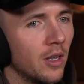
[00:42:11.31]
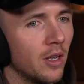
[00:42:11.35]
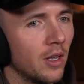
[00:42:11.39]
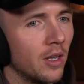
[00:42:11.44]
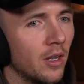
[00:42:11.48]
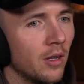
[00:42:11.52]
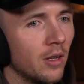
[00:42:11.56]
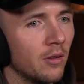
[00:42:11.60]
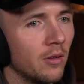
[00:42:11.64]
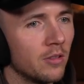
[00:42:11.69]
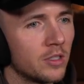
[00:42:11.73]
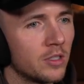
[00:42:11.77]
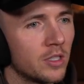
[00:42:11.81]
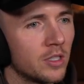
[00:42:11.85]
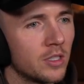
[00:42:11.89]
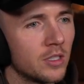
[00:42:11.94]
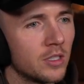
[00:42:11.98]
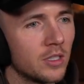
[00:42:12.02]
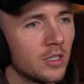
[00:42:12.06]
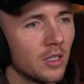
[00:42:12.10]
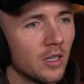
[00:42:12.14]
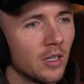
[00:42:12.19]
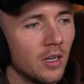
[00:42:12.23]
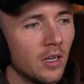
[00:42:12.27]

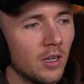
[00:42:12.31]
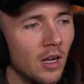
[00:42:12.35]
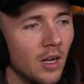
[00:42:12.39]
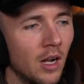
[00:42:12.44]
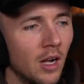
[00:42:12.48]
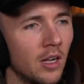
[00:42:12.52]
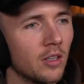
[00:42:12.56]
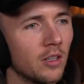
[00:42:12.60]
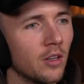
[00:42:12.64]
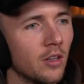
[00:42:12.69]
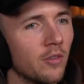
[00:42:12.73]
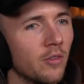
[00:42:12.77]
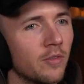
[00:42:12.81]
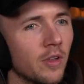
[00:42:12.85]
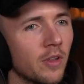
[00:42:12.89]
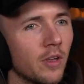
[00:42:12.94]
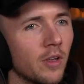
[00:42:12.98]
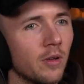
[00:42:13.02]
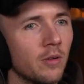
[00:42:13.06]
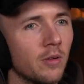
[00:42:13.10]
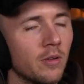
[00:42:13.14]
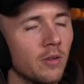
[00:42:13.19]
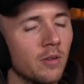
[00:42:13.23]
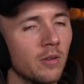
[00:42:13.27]
I loved
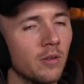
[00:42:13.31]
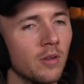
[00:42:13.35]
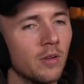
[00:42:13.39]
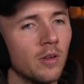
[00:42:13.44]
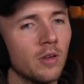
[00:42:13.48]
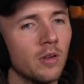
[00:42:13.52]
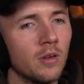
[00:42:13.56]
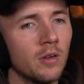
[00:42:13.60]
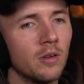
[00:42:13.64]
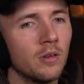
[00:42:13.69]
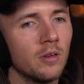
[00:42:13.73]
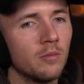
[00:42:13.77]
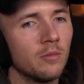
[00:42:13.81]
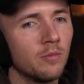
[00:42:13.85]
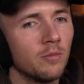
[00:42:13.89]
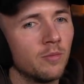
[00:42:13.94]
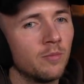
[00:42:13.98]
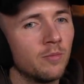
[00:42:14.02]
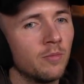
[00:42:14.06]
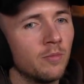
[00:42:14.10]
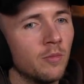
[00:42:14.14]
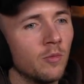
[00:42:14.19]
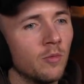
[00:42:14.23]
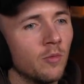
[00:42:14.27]
it.
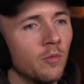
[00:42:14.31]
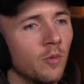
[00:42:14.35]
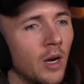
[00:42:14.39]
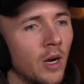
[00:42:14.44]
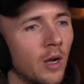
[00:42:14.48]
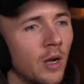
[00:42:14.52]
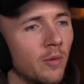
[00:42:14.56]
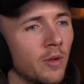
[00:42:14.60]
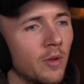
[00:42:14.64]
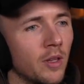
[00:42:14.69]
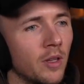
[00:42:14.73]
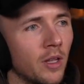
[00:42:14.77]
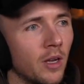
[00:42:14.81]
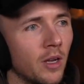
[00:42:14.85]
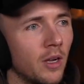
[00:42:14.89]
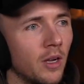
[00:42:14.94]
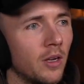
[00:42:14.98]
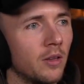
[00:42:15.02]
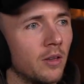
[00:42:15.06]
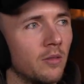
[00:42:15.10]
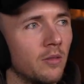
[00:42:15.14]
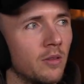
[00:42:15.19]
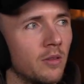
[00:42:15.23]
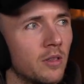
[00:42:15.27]
When I went there,
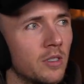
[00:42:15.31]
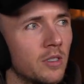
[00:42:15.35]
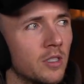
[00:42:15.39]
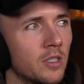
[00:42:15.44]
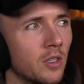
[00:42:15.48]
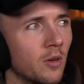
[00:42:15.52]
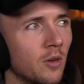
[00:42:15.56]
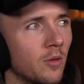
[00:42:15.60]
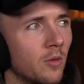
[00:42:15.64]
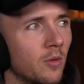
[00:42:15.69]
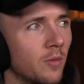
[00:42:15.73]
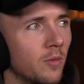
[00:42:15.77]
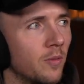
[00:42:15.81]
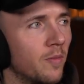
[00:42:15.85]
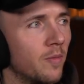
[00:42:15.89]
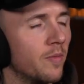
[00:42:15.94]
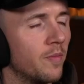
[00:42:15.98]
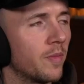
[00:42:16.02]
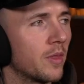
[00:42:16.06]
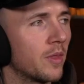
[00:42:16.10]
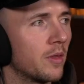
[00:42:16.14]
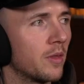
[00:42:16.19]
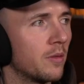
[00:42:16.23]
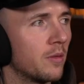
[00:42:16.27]
so
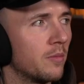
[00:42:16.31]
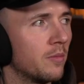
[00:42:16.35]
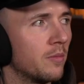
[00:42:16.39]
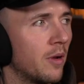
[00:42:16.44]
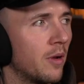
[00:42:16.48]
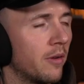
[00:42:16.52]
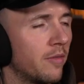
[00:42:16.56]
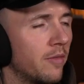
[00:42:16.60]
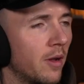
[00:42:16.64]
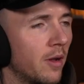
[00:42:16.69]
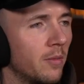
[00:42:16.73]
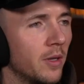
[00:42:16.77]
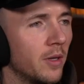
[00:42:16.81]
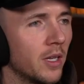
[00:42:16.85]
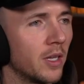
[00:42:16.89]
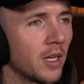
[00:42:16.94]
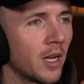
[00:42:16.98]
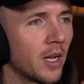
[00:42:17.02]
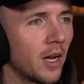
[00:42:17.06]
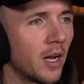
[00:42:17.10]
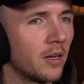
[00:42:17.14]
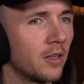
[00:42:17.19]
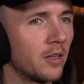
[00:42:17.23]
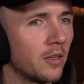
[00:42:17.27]
my family in
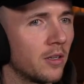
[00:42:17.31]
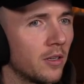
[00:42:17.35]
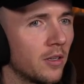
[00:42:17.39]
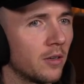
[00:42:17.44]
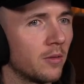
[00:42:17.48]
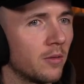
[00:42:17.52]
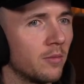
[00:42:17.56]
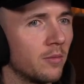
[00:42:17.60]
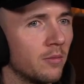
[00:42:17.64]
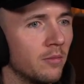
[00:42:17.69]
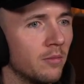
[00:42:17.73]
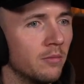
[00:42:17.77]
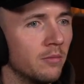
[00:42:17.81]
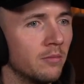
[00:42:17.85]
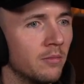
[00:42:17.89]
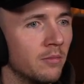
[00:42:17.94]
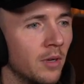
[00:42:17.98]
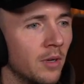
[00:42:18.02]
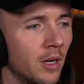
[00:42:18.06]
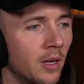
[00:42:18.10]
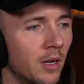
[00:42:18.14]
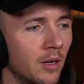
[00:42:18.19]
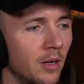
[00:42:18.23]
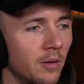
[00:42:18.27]
Canada,
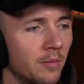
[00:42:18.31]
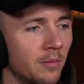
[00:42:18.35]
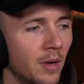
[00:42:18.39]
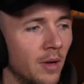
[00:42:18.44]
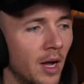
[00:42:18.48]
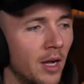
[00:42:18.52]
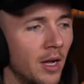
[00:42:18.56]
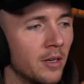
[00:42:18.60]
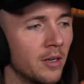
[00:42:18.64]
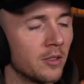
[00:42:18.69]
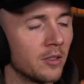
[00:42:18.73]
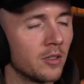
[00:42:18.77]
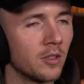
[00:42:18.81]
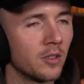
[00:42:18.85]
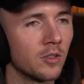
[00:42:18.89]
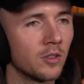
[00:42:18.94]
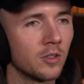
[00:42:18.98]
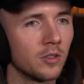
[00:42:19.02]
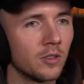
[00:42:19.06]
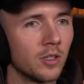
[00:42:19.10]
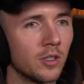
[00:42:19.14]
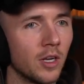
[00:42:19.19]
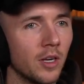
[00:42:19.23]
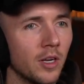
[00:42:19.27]
my aunt and
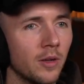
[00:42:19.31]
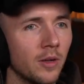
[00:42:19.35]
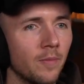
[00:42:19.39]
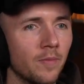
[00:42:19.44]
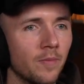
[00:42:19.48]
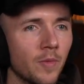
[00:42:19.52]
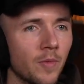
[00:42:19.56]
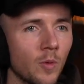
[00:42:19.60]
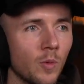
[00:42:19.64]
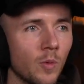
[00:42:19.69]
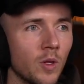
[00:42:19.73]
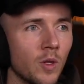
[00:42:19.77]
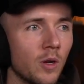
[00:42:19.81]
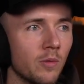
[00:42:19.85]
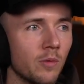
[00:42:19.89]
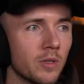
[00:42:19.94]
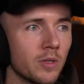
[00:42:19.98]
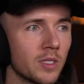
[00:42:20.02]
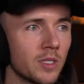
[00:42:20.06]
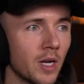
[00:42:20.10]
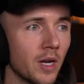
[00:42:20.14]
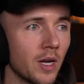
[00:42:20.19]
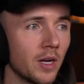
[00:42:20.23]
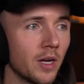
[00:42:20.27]
uncle there, when they
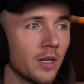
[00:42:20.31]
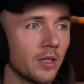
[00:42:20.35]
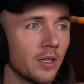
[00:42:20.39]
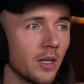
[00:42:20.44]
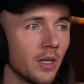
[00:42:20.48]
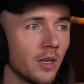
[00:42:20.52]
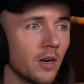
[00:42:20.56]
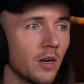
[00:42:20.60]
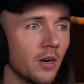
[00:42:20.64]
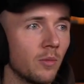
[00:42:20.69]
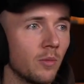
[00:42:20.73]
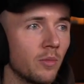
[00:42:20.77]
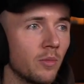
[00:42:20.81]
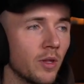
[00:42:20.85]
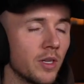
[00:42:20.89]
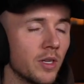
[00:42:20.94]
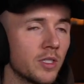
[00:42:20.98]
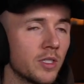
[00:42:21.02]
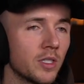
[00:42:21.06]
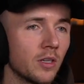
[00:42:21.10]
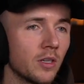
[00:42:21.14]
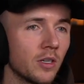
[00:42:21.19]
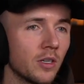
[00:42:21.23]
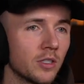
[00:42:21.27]
retired, they got a
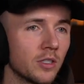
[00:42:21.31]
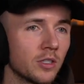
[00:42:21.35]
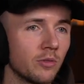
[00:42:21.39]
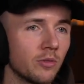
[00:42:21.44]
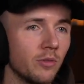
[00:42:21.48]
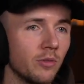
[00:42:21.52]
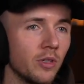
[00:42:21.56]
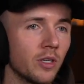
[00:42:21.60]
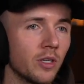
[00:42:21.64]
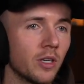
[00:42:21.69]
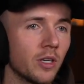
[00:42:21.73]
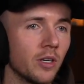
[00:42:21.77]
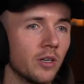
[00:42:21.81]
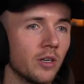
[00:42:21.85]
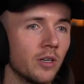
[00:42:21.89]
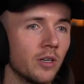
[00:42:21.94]
place in Costa Rica.